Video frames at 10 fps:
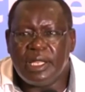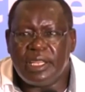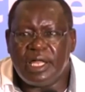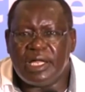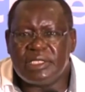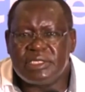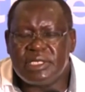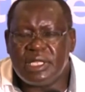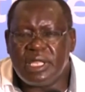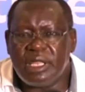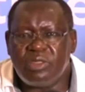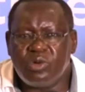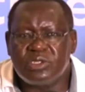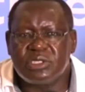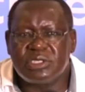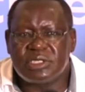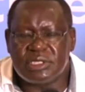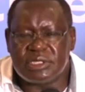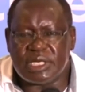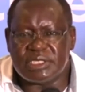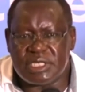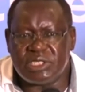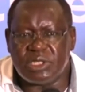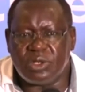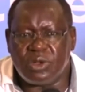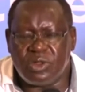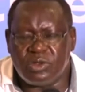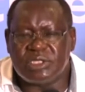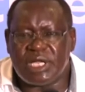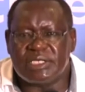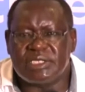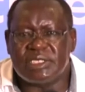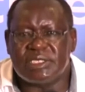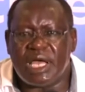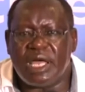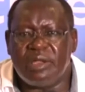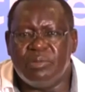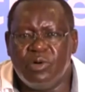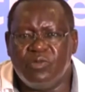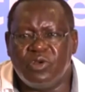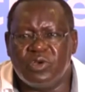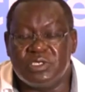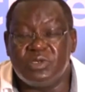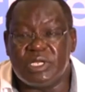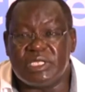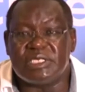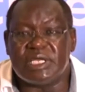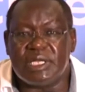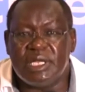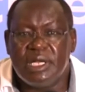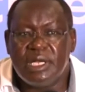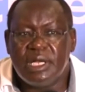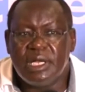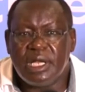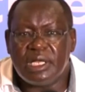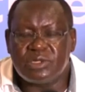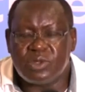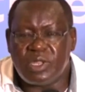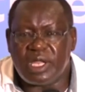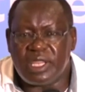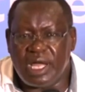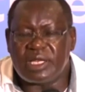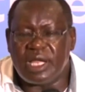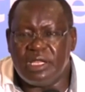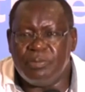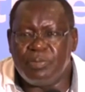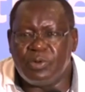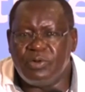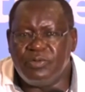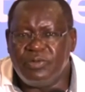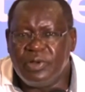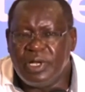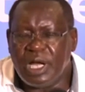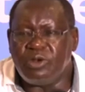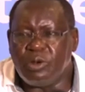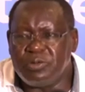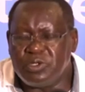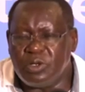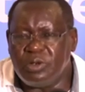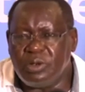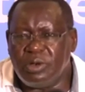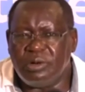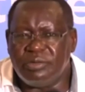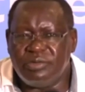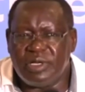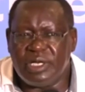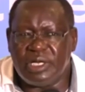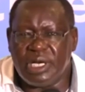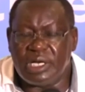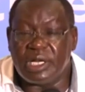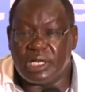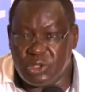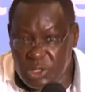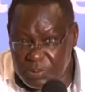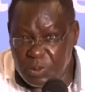that uh, those taxation or those taxes are removed or zero rated uh, so that that can improve adoption of uh, agricultural